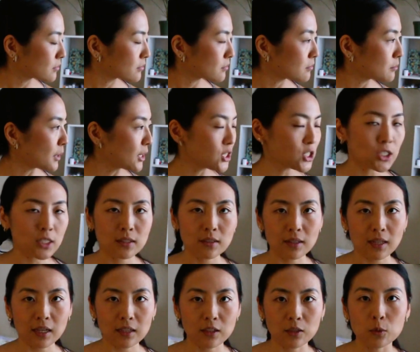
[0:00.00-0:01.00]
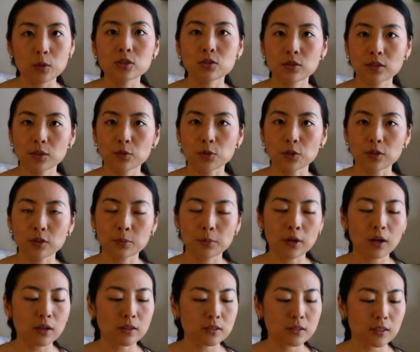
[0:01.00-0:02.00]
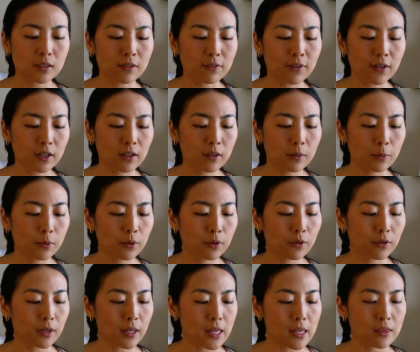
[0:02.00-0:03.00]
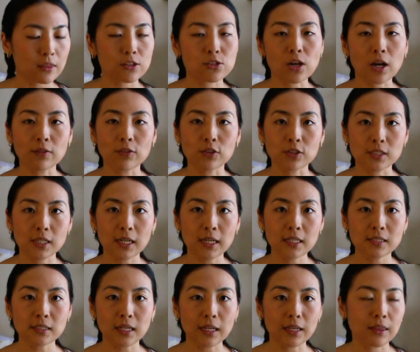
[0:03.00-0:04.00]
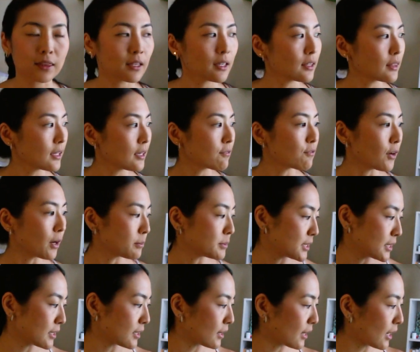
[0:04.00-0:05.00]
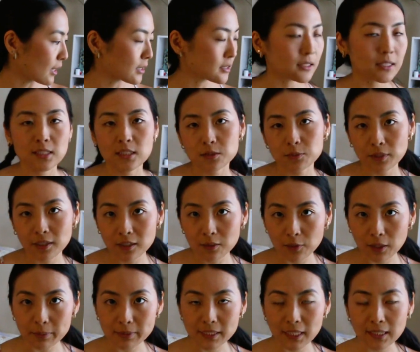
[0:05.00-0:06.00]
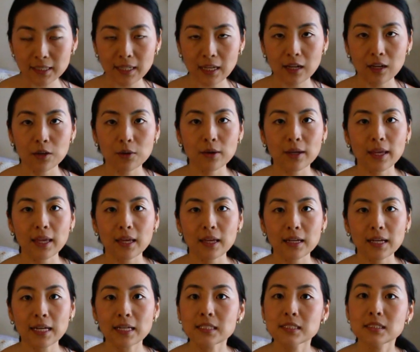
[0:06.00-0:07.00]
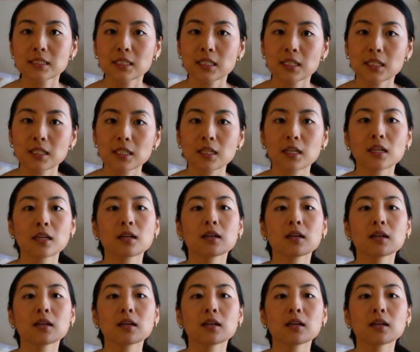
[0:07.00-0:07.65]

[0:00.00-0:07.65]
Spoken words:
mentioned that there was only roller balls available in the travel size, I think they've updated that because I just went on the website now and I see